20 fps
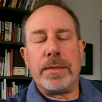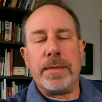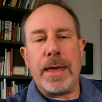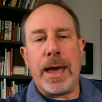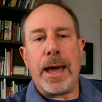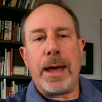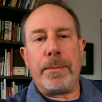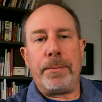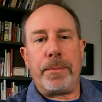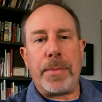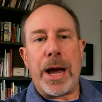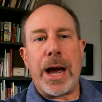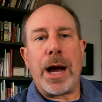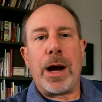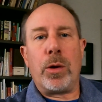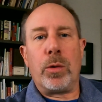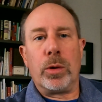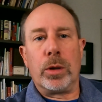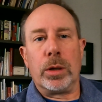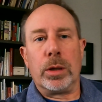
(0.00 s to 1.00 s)
that
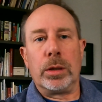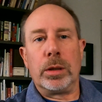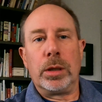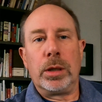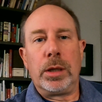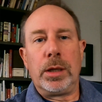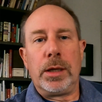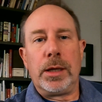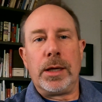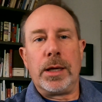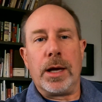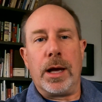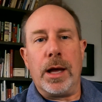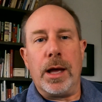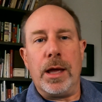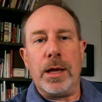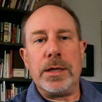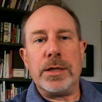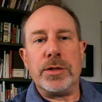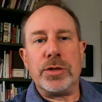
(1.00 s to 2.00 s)
power
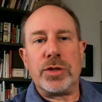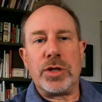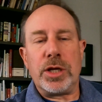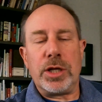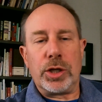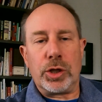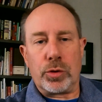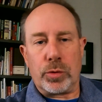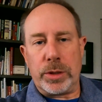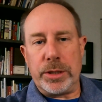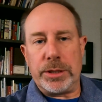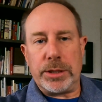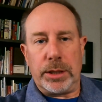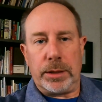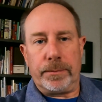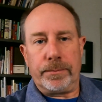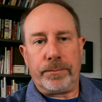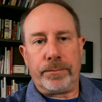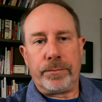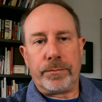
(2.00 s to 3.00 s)
uh, is increasing.